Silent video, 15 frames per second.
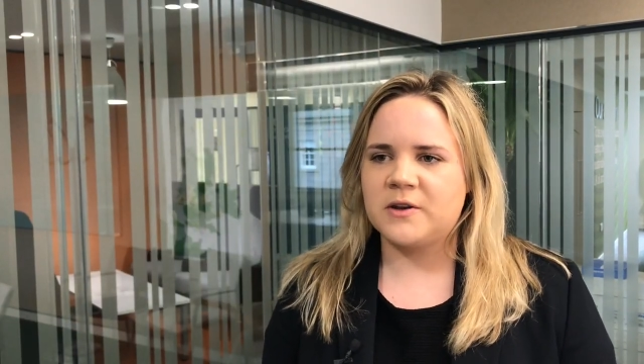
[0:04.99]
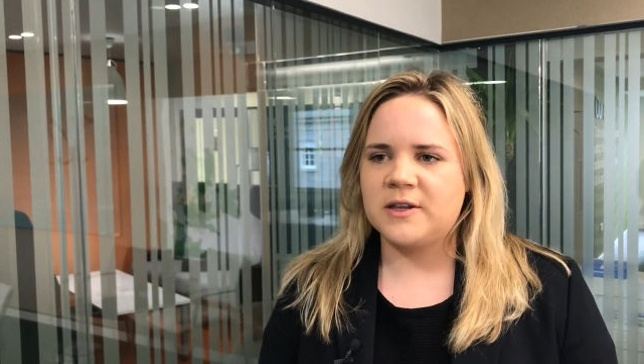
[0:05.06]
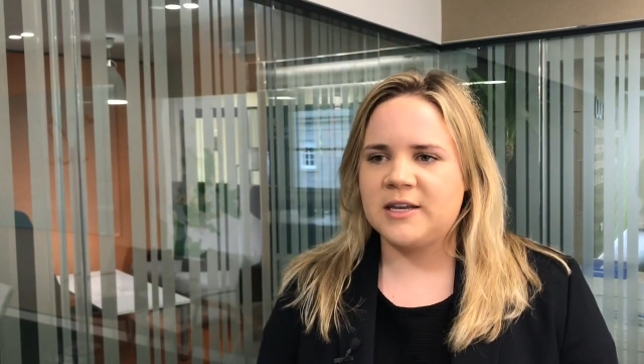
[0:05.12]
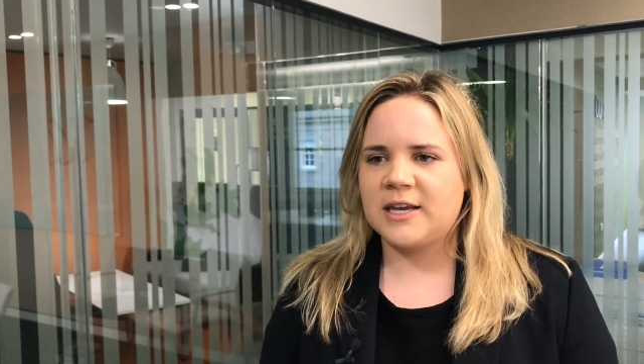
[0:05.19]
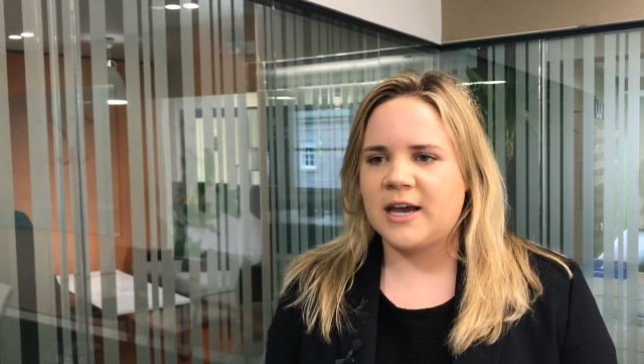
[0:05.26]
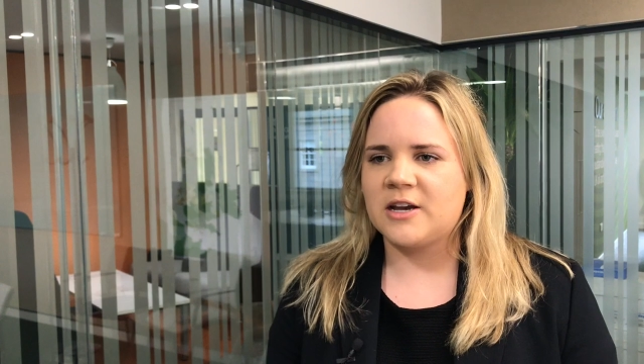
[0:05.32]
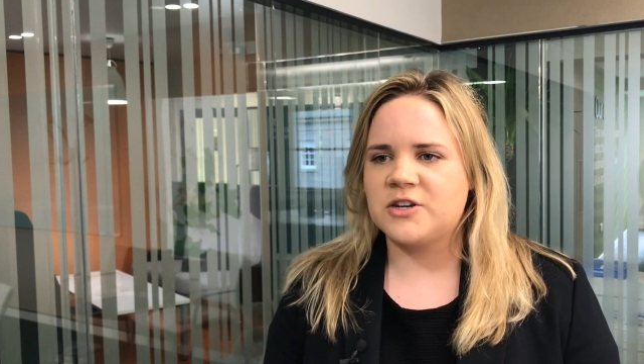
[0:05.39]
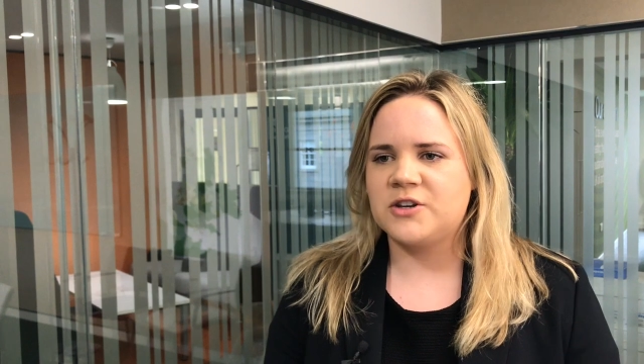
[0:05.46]
Oil
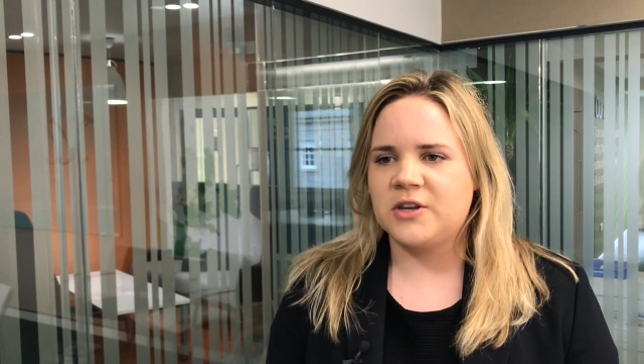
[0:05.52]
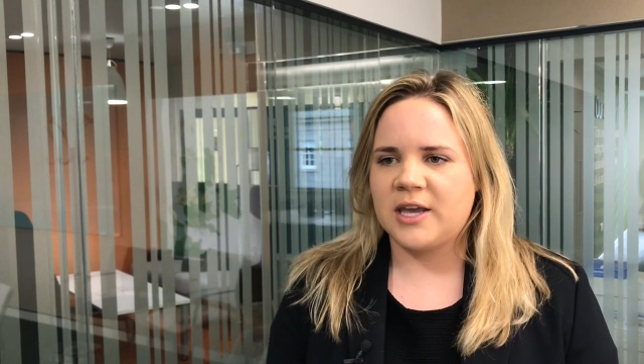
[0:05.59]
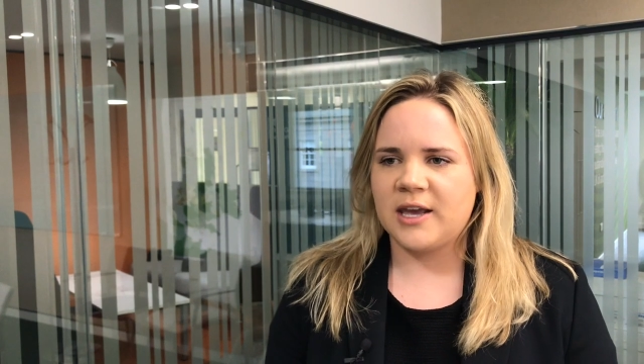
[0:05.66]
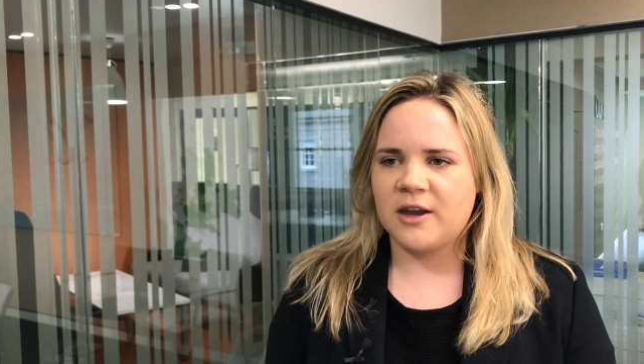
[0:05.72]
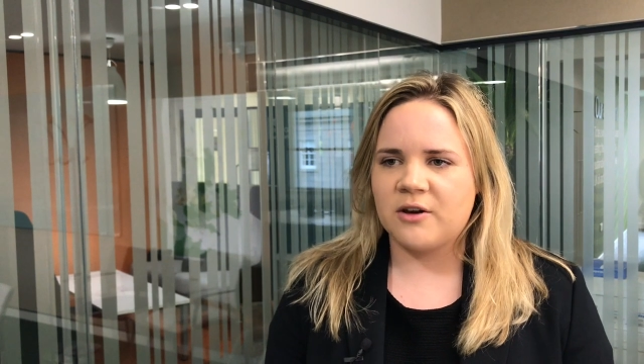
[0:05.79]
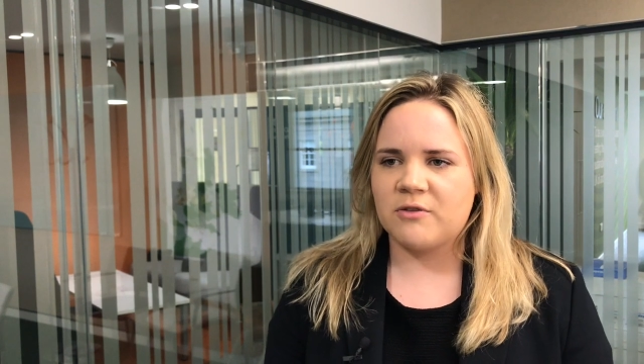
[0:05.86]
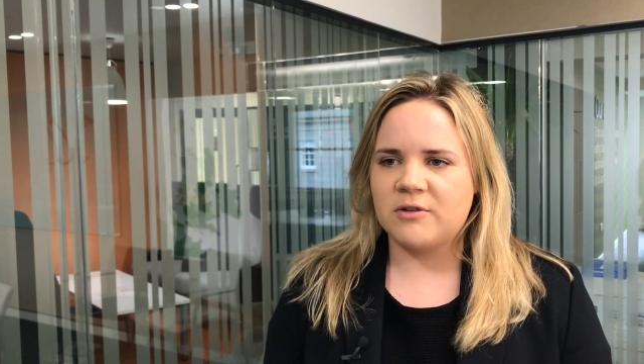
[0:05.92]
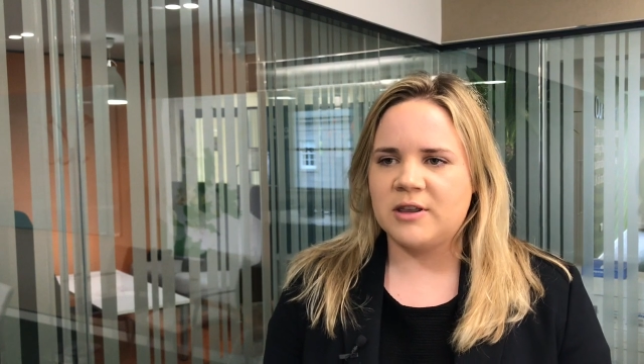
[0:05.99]
and Gas UK
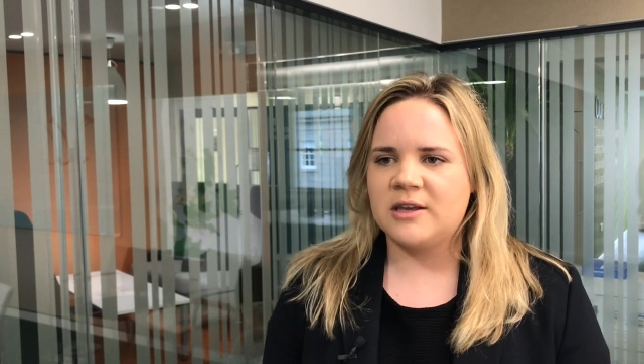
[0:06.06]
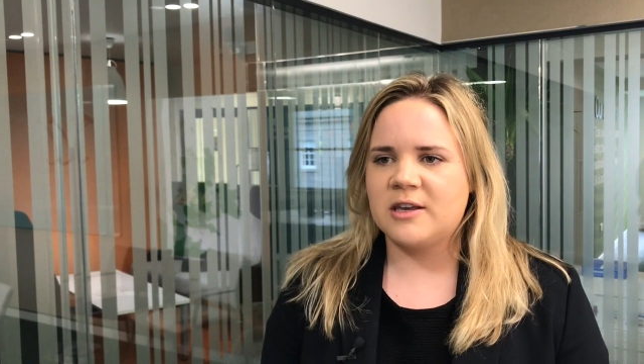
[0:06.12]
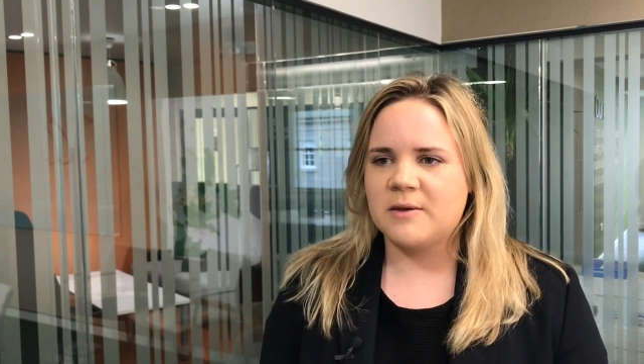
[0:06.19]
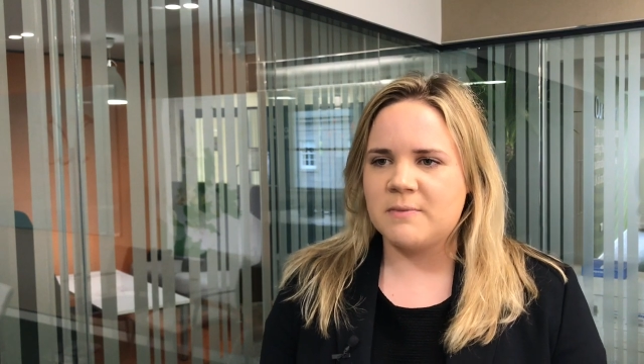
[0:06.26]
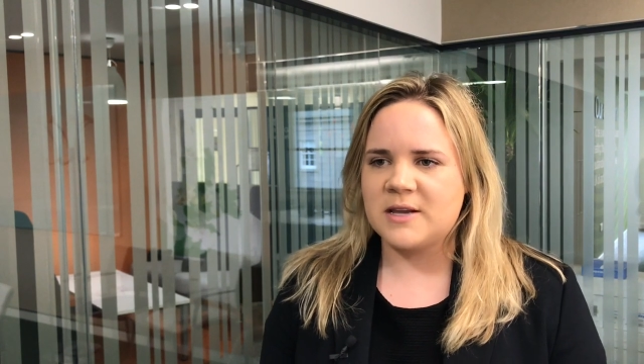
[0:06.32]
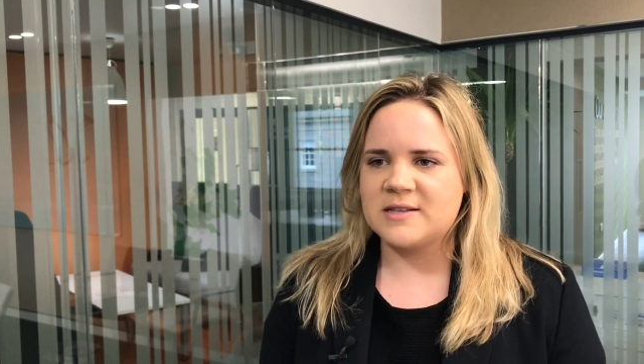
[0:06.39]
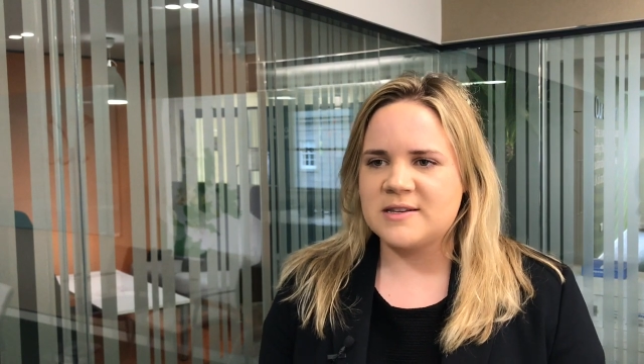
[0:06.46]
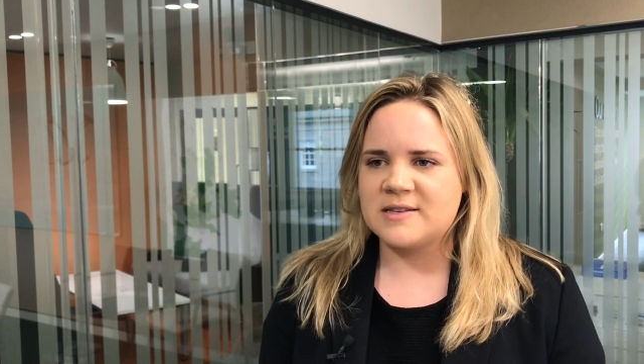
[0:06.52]
are really
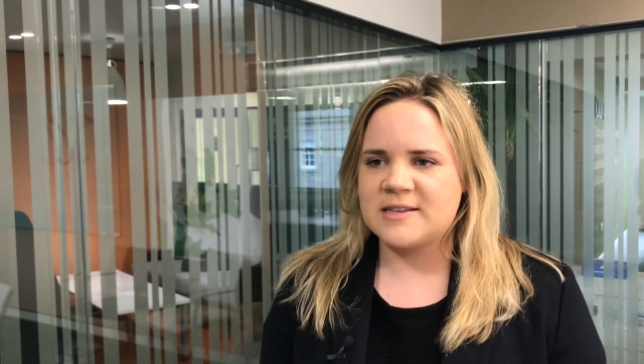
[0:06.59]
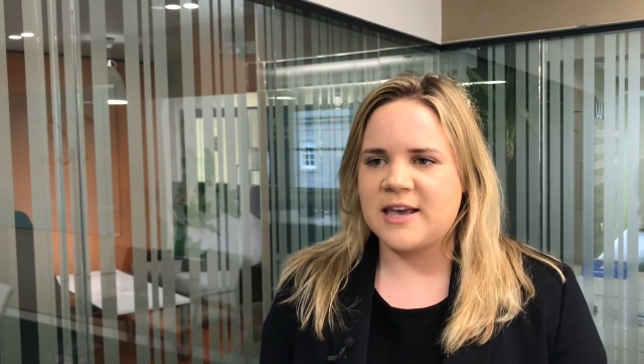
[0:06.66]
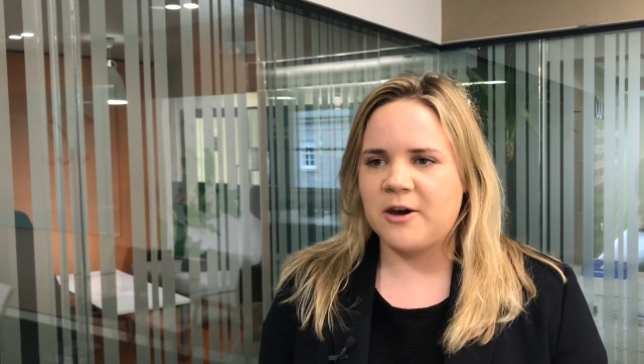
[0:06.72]
committed